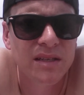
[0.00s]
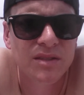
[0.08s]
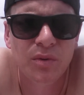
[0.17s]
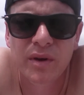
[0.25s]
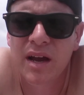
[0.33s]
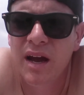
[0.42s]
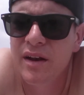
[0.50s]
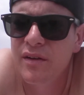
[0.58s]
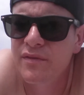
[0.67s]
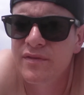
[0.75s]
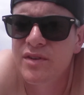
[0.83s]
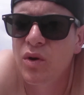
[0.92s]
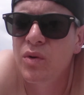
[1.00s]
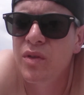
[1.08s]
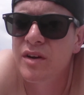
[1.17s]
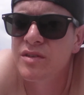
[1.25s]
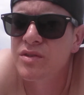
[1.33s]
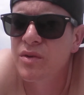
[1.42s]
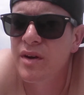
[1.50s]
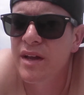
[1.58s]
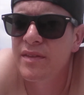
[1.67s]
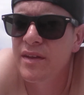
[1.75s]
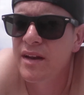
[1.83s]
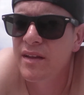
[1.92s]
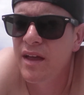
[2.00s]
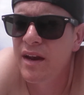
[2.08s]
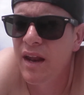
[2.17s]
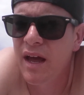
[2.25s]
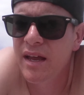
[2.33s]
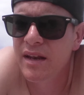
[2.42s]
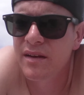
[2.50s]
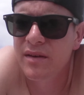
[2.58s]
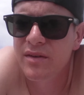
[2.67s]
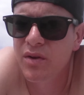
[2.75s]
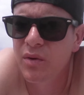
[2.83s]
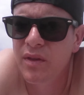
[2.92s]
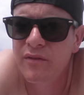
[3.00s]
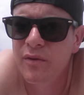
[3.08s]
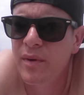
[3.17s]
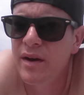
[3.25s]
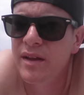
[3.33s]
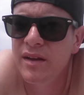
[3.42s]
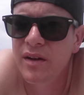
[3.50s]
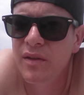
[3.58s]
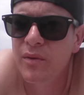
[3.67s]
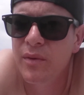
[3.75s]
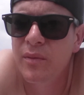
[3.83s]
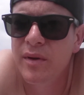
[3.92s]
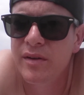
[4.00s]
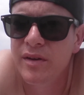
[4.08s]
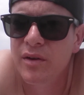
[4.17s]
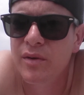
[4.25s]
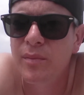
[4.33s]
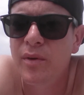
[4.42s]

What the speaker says: So we kind of told our story at the end of that night and told everybody, that we wanted to go to